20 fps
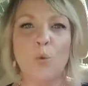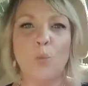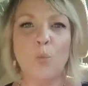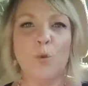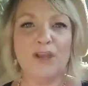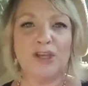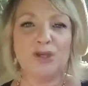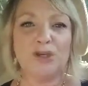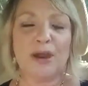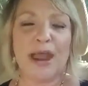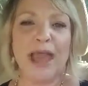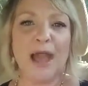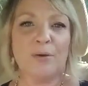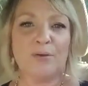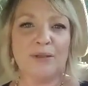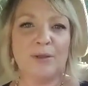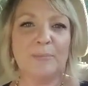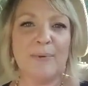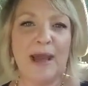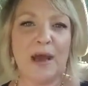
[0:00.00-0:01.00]
when you're out
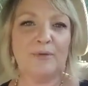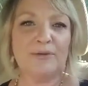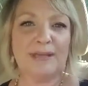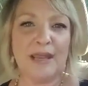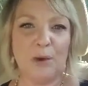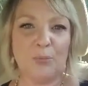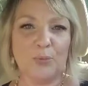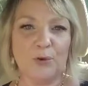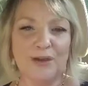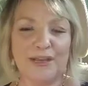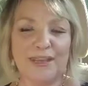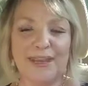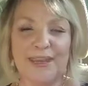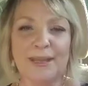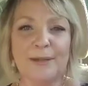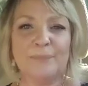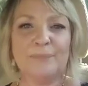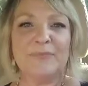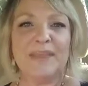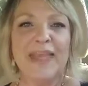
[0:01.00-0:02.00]
and about
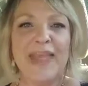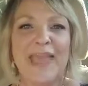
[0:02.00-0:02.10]
networking.